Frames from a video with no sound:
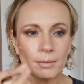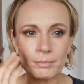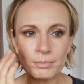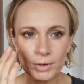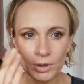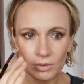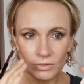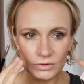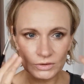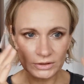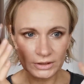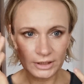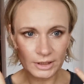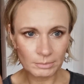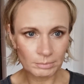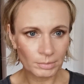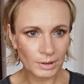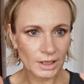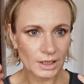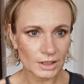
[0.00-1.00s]

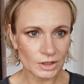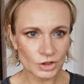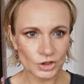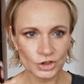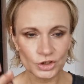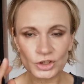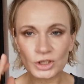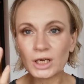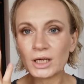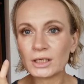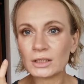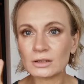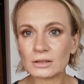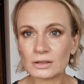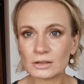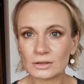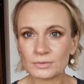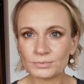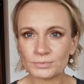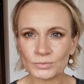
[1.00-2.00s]
bronzer, blush,
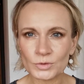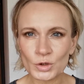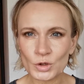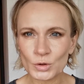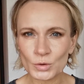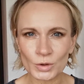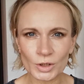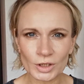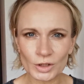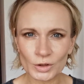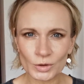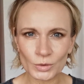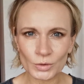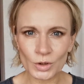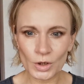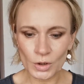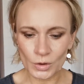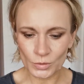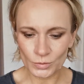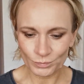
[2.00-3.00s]
and you're ready to
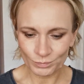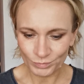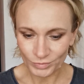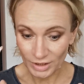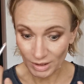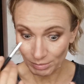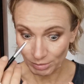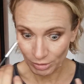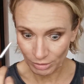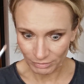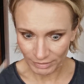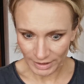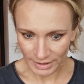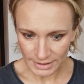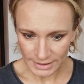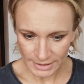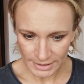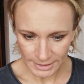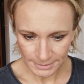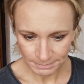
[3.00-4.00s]
go. A bit of
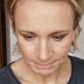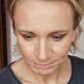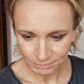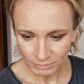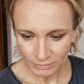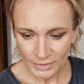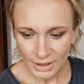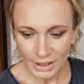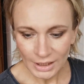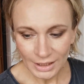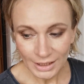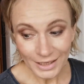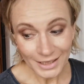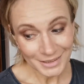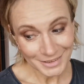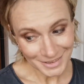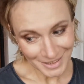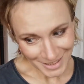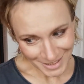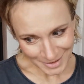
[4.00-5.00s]
eyes.
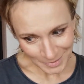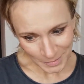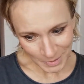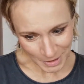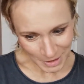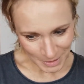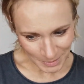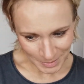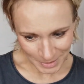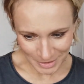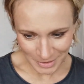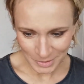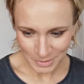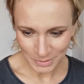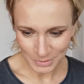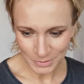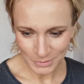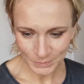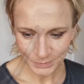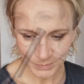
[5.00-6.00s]
And then we're going
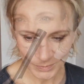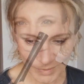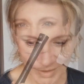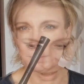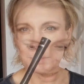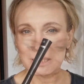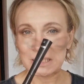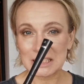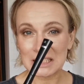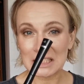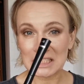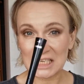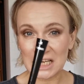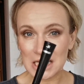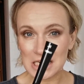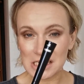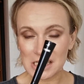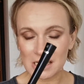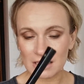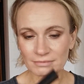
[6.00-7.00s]
to
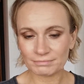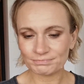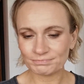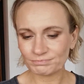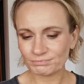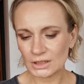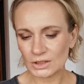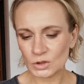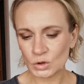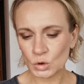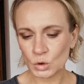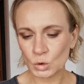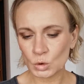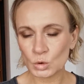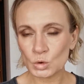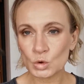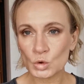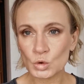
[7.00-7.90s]
mascara. It's called